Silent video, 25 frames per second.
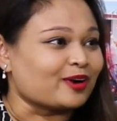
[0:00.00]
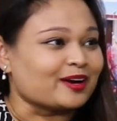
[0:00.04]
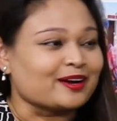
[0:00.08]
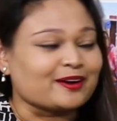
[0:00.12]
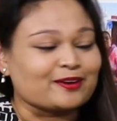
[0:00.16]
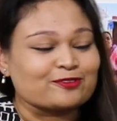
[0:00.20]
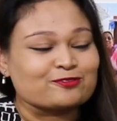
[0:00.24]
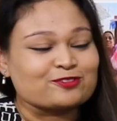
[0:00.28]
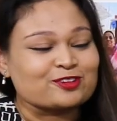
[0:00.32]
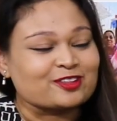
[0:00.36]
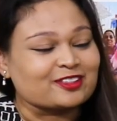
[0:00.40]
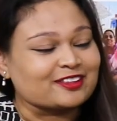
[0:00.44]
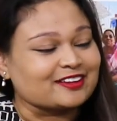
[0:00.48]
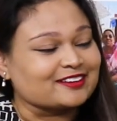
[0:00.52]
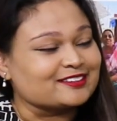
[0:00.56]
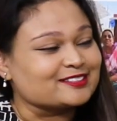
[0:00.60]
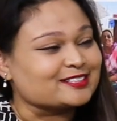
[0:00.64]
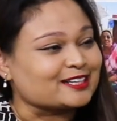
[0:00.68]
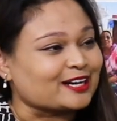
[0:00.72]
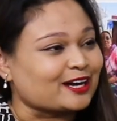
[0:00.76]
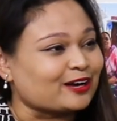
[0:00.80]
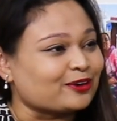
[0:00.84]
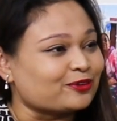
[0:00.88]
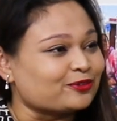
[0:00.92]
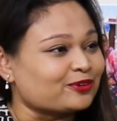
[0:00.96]
I write everything
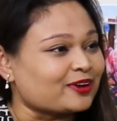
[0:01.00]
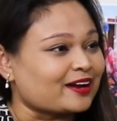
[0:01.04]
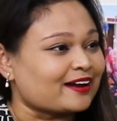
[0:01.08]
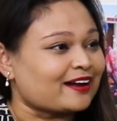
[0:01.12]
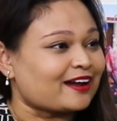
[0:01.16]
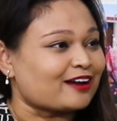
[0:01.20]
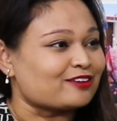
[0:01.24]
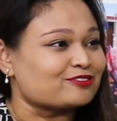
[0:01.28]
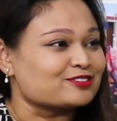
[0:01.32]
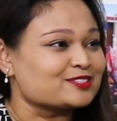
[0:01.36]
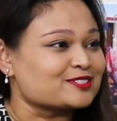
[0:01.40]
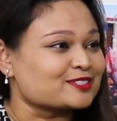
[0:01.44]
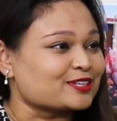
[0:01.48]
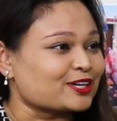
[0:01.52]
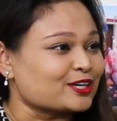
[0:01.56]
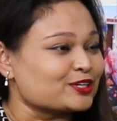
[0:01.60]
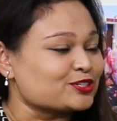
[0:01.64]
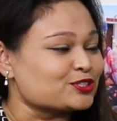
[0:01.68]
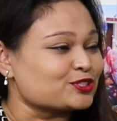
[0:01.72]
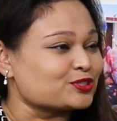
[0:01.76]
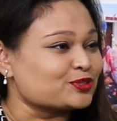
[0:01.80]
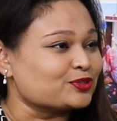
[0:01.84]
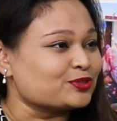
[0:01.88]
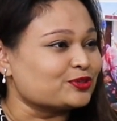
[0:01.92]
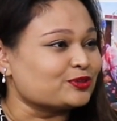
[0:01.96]
down. I have a
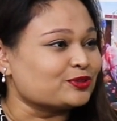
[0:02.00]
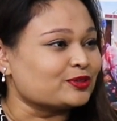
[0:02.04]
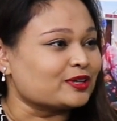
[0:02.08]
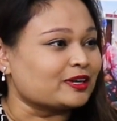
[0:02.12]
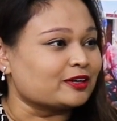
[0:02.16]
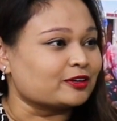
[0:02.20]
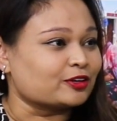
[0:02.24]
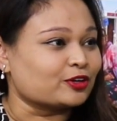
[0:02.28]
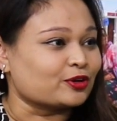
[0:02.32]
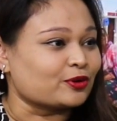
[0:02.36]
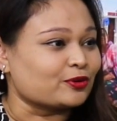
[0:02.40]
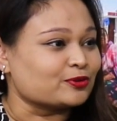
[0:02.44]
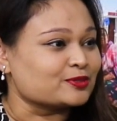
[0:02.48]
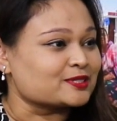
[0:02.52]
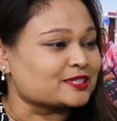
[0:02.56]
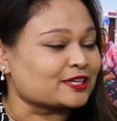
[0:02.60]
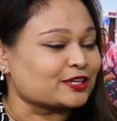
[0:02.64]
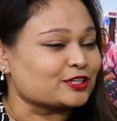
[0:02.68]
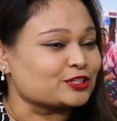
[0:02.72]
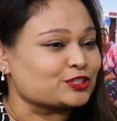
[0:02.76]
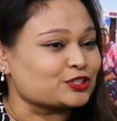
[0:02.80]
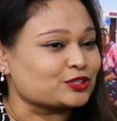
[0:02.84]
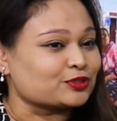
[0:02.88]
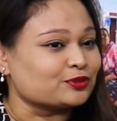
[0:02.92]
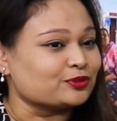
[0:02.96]
schedule, a goal
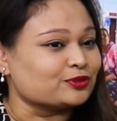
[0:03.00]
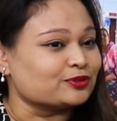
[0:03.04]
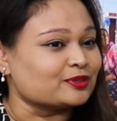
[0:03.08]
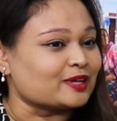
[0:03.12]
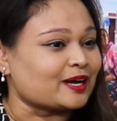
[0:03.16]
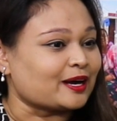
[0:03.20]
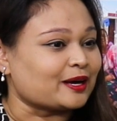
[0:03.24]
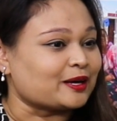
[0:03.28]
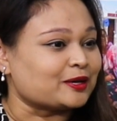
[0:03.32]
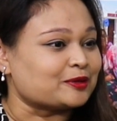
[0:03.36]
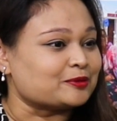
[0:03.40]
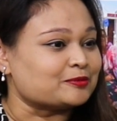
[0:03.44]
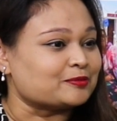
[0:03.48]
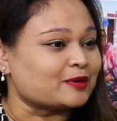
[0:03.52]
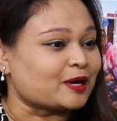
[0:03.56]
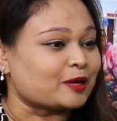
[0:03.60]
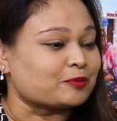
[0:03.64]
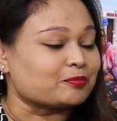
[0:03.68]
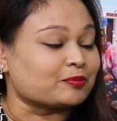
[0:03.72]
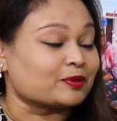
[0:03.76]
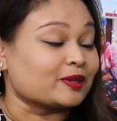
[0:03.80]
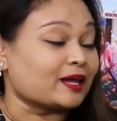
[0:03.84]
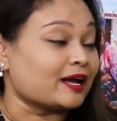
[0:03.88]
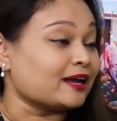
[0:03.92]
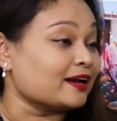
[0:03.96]
schedule. I
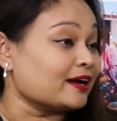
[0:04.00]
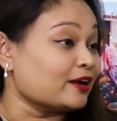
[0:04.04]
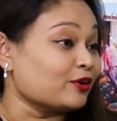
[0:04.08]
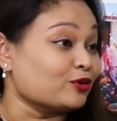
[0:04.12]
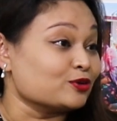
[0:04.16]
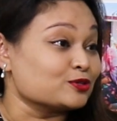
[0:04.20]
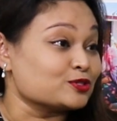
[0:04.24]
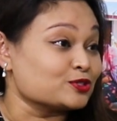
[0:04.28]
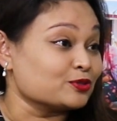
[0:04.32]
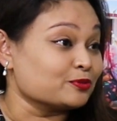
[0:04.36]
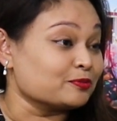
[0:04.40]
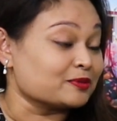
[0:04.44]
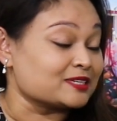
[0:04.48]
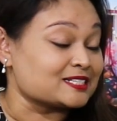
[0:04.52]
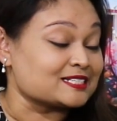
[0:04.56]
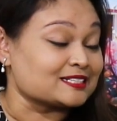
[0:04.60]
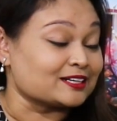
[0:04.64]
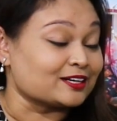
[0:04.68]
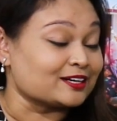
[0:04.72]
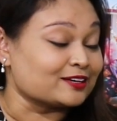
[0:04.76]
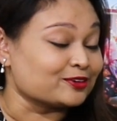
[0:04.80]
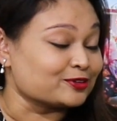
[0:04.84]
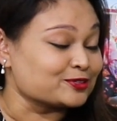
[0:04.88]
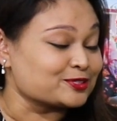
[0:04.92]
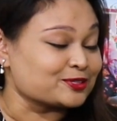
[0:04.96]
plan. My
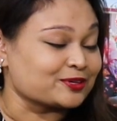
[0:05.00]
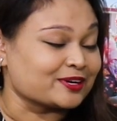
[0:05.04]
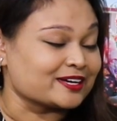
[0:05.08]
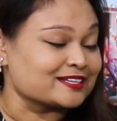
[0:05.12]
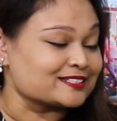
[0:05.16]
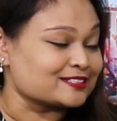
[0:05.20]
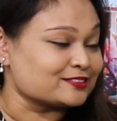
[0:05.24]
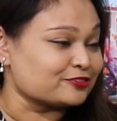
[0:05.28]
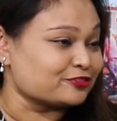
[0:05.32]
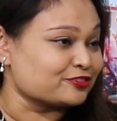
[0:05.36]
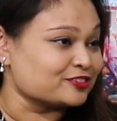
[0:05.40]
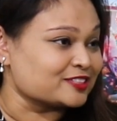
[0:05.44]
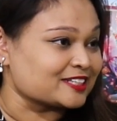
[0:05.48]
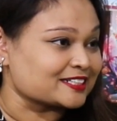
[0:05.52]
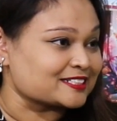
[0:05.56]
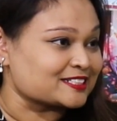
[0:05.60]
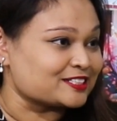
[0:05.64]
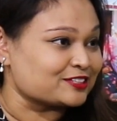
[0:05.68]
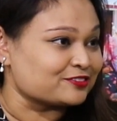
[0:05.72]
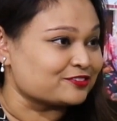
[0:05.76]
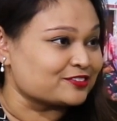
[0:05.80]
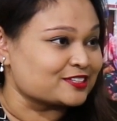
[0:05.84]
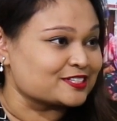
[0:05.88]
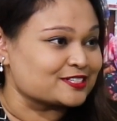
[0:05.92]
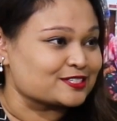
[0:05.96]
son also has different
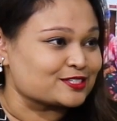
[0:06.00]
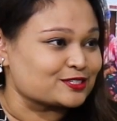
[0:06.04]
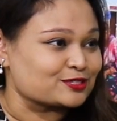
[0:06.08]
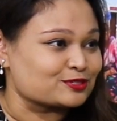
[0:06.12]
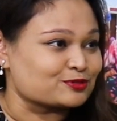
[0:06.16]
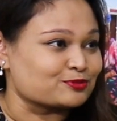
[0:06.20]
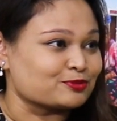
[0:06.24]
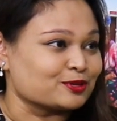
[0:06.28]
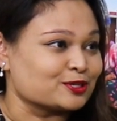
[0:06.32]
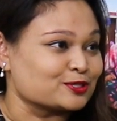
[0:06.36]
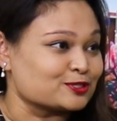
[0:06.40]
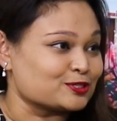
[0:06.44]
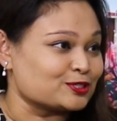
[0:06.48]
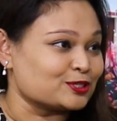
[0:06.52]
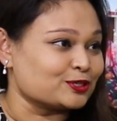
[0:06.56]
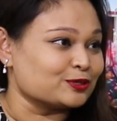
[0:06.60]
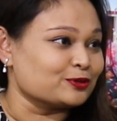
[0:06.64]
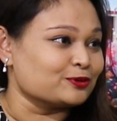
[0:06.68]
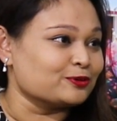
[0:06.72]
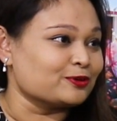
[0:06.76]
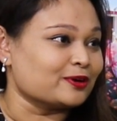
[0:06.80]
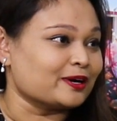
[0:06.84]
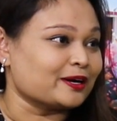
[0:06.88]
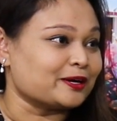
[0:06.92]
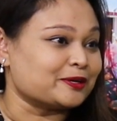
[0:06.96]
activities as well
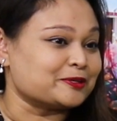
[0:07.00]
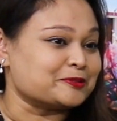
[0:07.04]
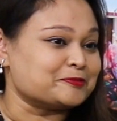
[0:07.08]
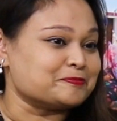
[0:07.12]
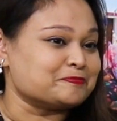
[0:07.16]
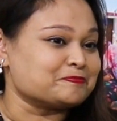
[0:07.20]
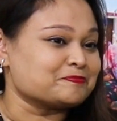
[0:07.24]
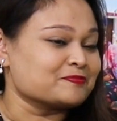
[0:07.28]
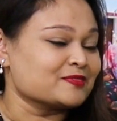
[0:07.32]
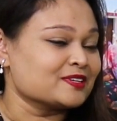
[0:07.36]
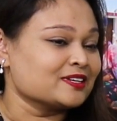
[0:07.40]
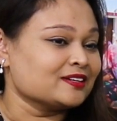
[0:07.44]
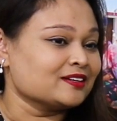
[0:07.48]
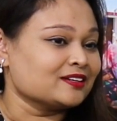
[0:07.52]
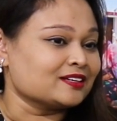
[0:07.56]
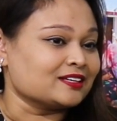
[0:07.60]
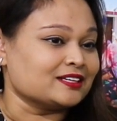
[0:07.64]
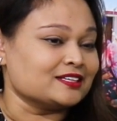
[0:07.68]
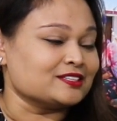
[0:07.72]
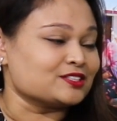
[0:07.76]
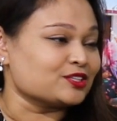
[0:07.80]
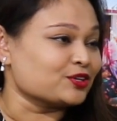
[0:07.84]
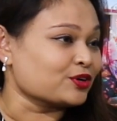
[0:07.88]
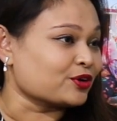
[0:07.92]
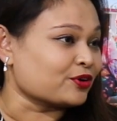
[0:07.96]
too.
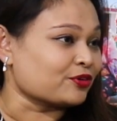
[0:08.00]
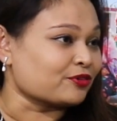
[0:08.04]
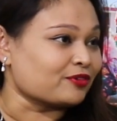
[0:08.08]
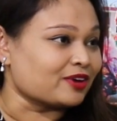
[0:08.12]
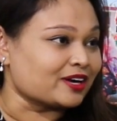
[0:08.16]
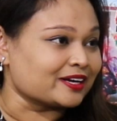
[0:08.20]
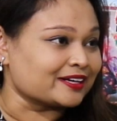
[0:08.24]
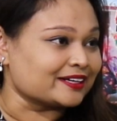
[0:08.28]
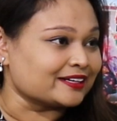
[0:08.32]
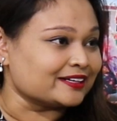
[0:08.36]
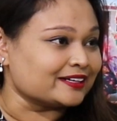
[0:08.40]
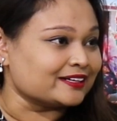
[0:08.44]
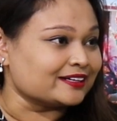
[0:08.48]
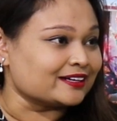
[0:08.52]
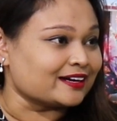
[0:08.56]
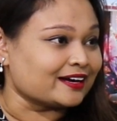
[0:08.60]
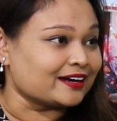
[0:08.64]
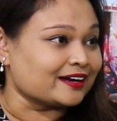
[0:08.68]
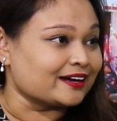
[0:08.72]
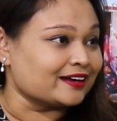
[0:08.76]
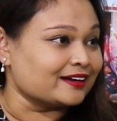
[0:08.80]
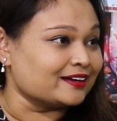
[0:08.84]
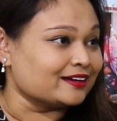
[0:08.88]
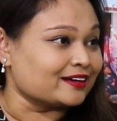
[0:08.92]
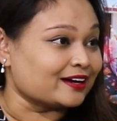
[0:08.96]
He's in karate.
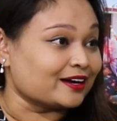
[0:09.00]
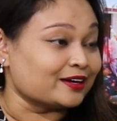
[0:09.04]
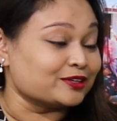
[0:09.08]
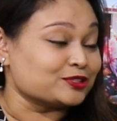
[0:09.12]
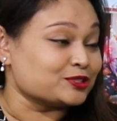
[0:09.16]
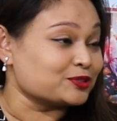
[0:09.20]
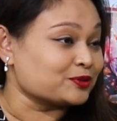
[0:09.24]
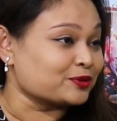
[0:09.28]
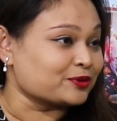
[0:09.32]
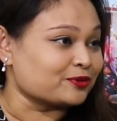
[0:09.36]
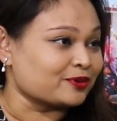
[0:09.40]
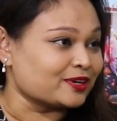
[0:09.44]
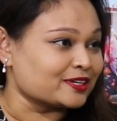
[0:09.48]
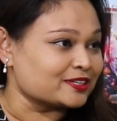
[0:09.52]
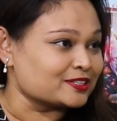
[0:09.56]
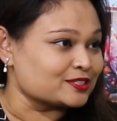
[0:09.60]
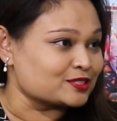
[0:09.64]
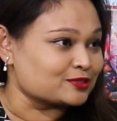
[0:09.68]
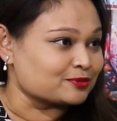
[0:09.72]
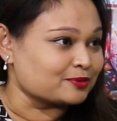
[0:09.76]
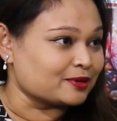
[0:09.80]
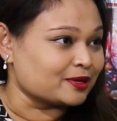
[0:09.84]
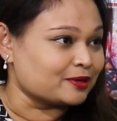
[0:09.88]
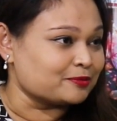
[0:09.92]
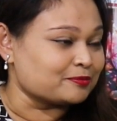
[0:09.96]
I do karate
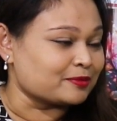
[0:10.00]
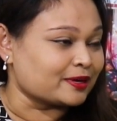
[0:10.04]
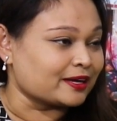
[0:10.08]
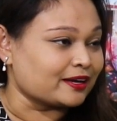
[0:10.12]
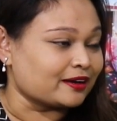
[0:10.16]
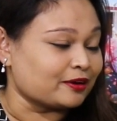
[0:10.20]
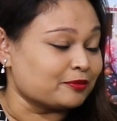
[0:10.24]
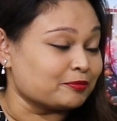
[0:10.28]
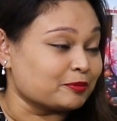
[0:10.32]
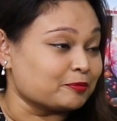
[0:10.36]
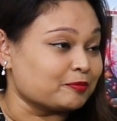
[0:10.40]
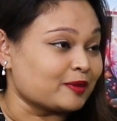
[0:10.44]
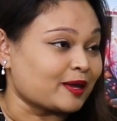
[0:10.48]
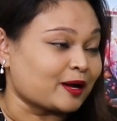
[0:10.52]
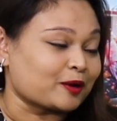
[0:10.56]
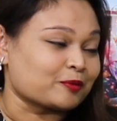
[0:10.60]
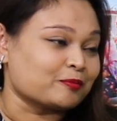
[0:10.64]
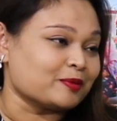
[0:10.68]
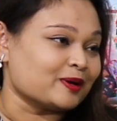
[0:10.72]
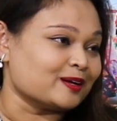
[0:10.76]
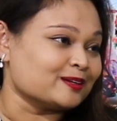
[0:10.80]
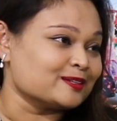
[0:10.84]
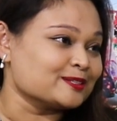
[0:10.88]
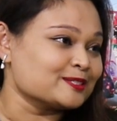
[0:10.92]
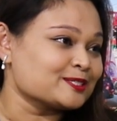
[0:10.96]
as well. I'm a black
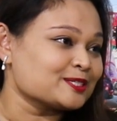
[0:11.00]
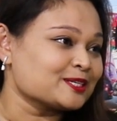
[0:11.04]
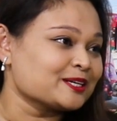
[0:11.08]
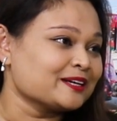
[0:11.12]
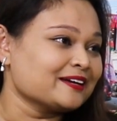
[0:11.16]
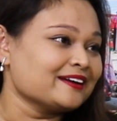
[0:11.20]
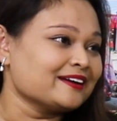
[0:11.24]
belt.